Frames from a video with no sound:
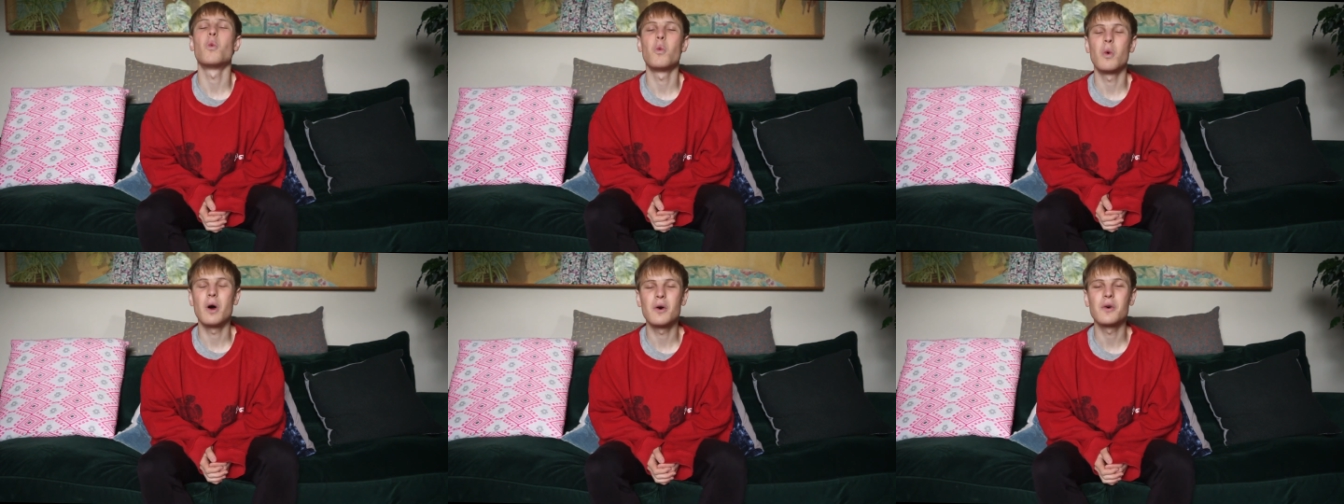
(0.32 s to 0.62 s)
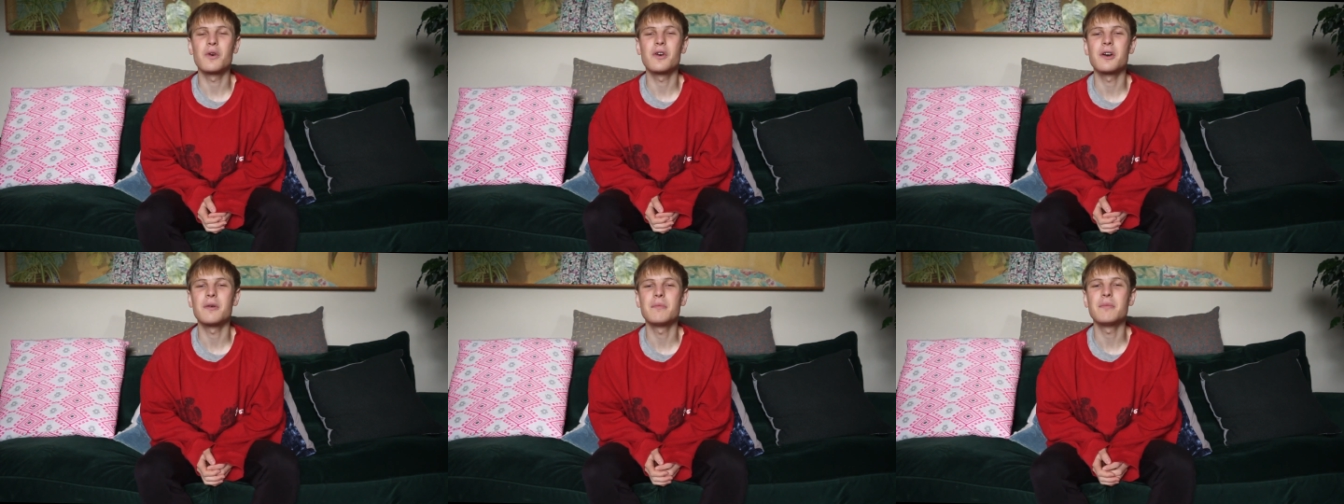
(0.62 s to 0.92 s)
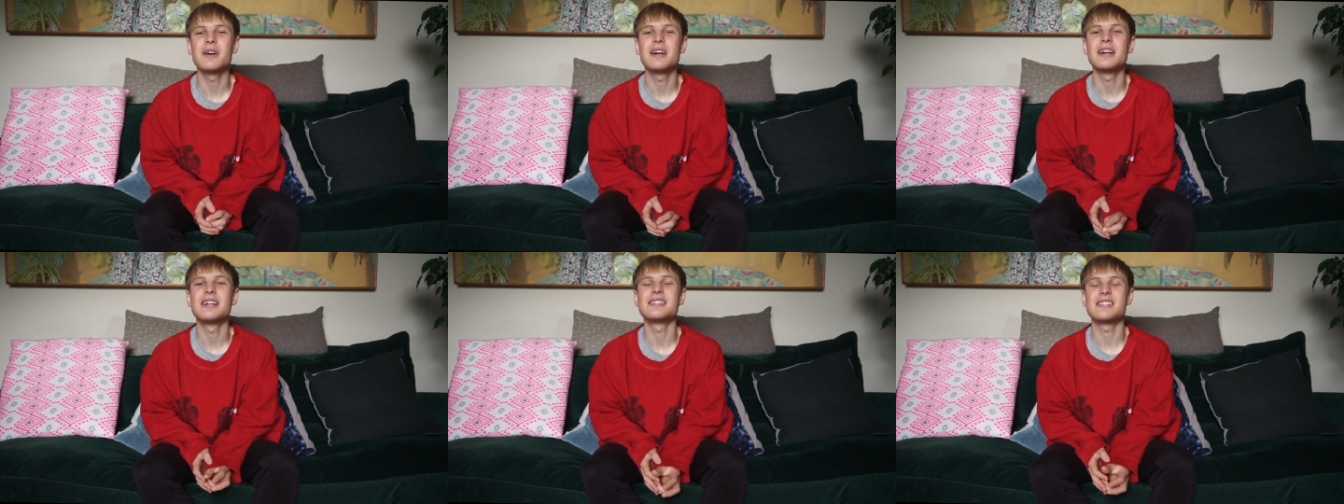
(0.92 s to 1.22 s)

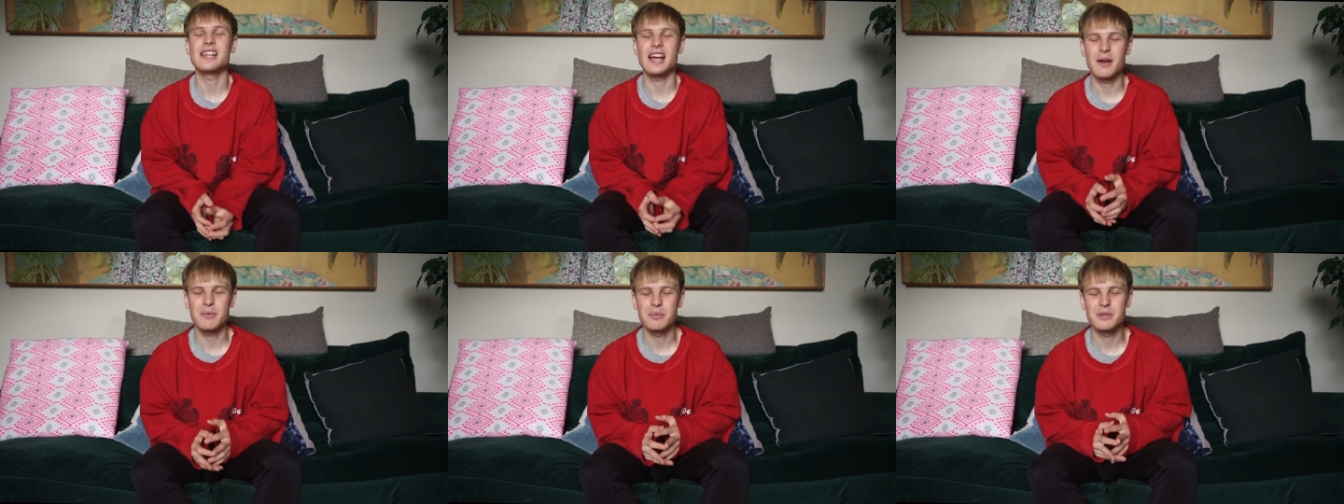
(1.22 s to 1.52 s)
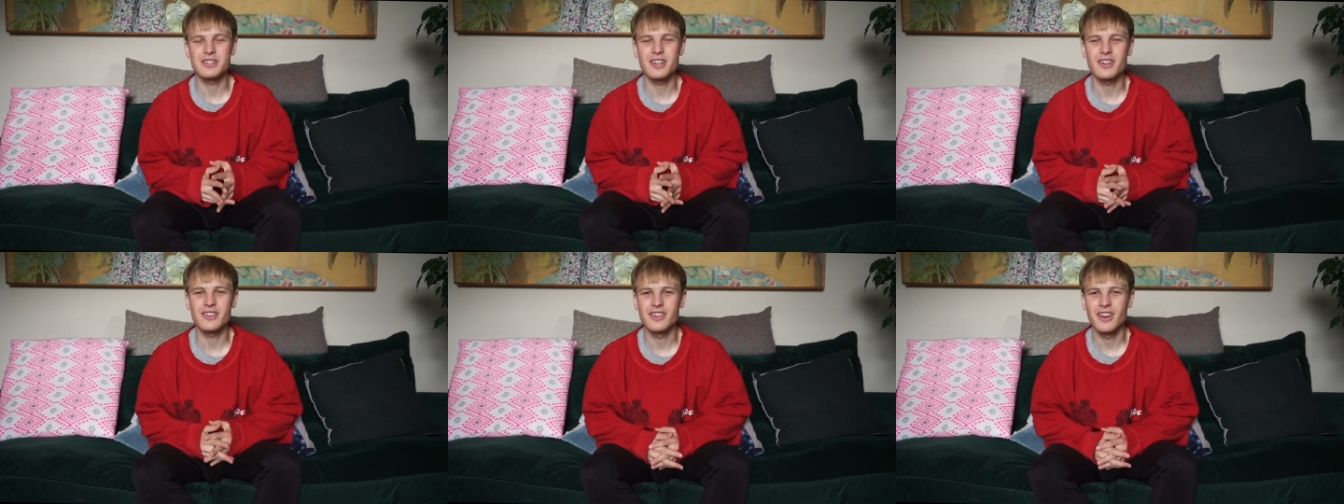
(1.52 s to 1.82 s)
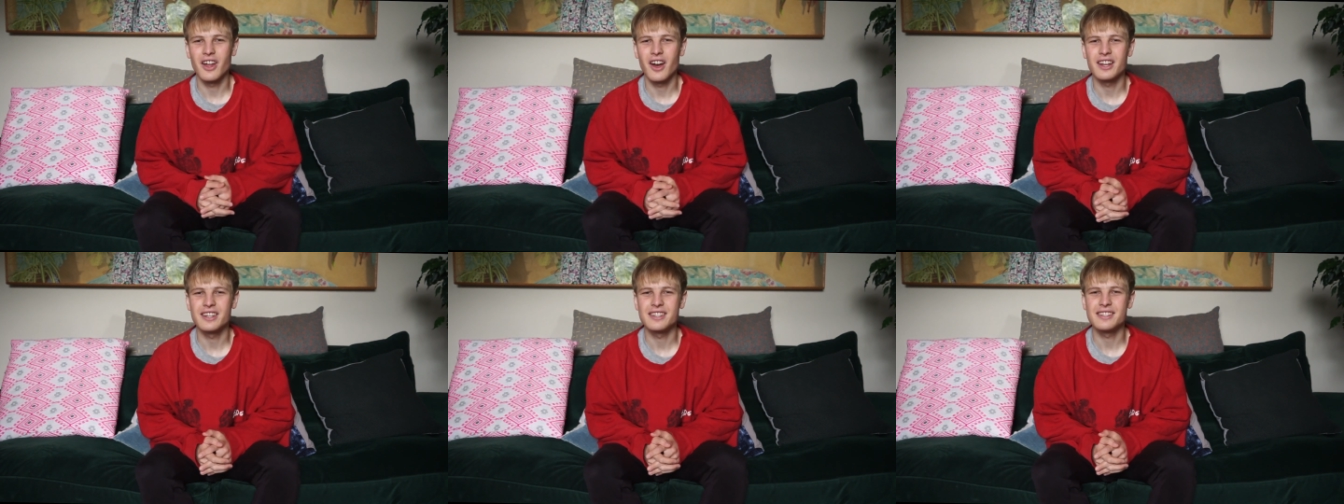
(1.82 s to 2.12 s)
Welcome to episode
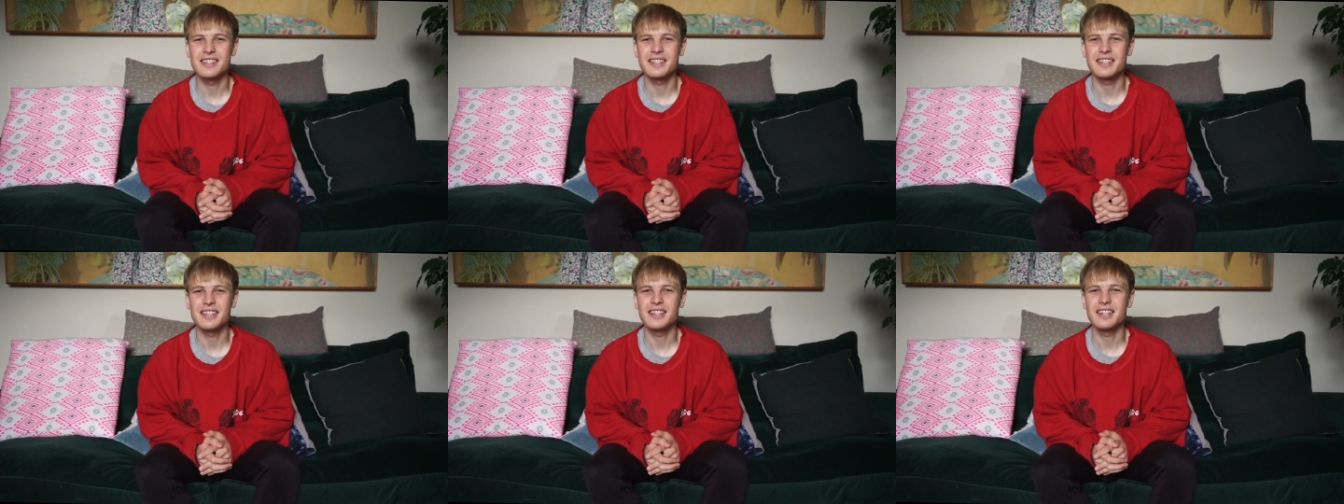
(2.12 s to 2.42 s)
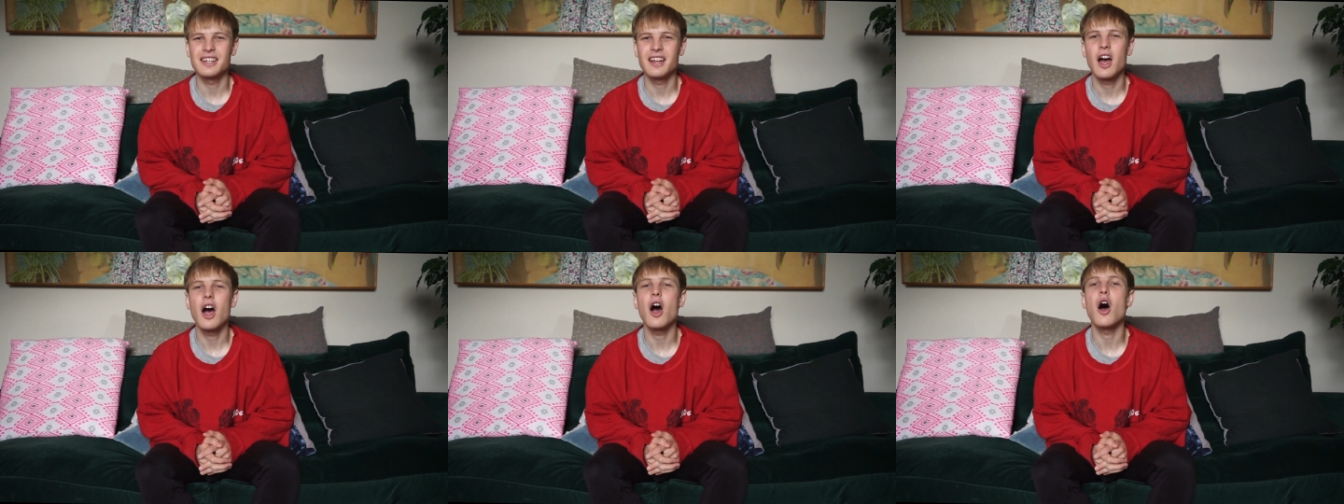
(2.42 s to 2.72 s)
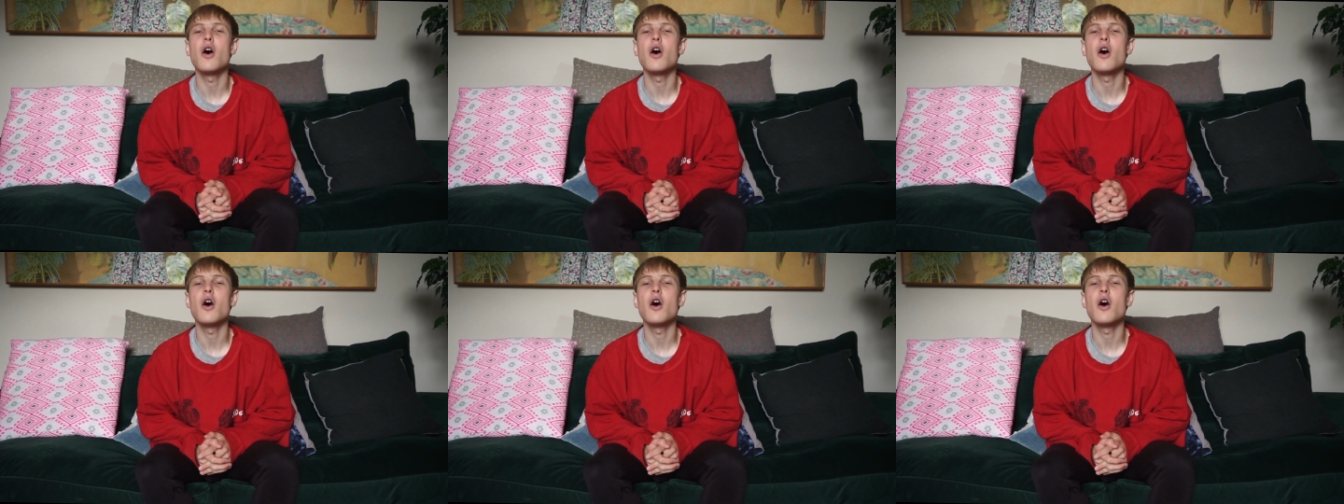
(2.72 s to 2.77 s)
19